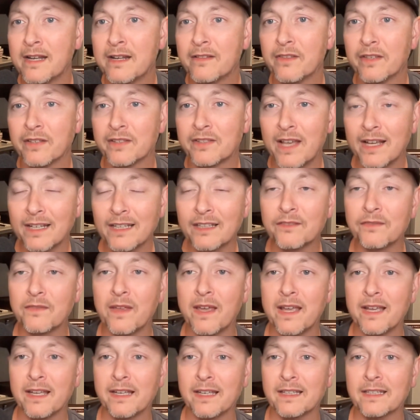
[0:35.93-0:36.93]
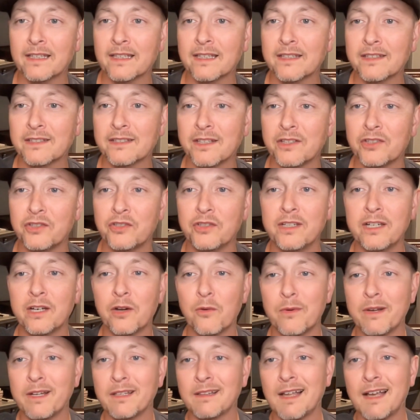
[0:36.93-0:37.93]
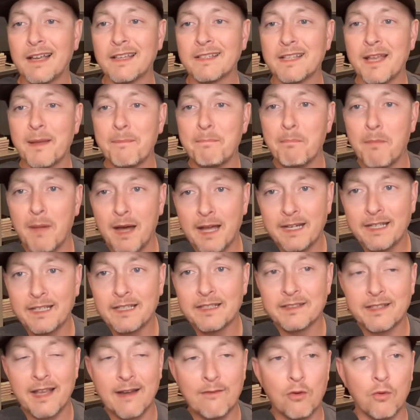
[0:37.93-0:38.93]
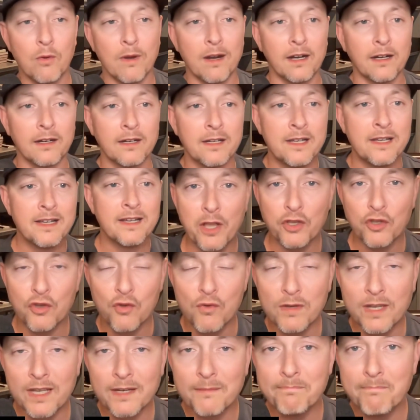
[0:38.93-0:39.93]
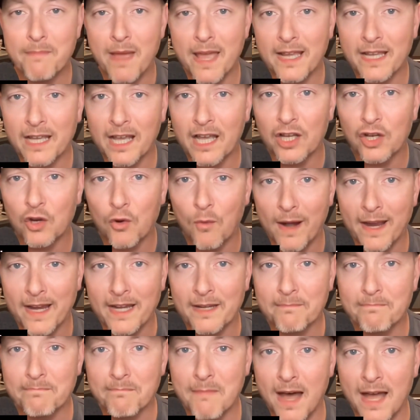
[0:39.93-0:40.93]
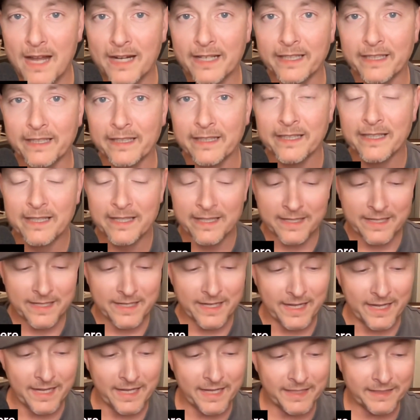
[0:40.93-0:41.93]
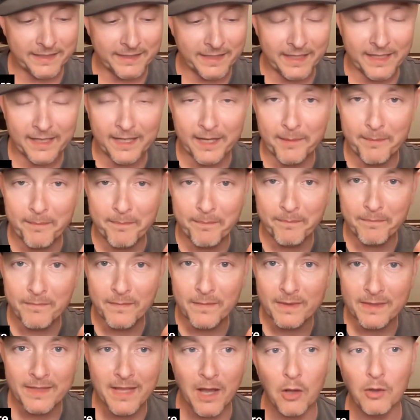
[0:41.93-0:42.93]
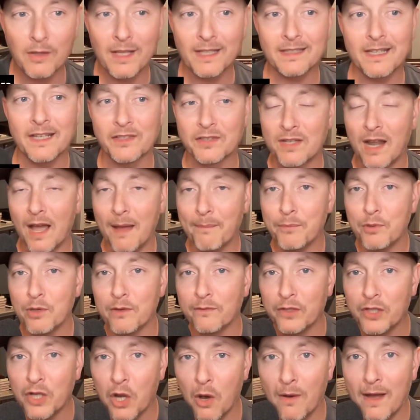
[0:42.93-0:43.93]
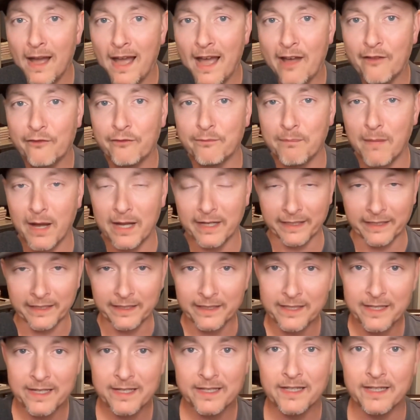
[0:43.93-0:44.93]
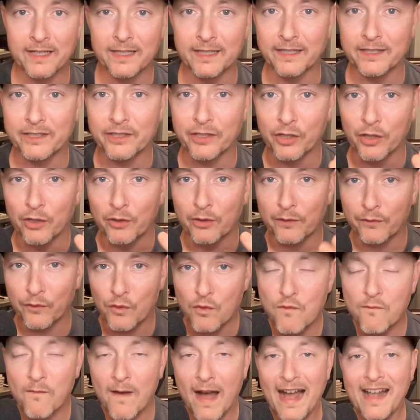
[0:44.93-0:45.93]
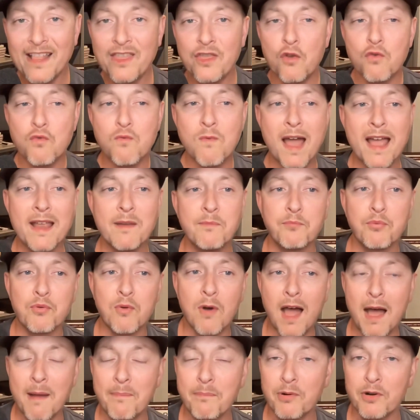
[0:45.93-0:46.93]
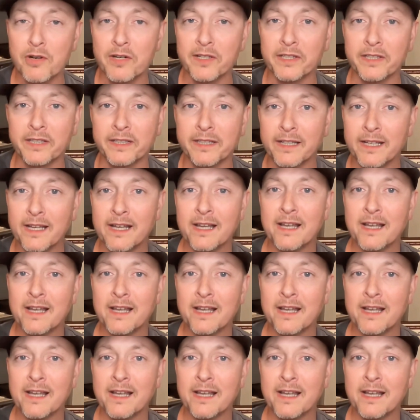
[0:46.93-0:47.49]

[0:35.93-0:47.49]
The second thing is is you need to realize that money is everywhere. You can make great money, and um, don't let that stop you if you don't have money. Uh, you know, if you find the right property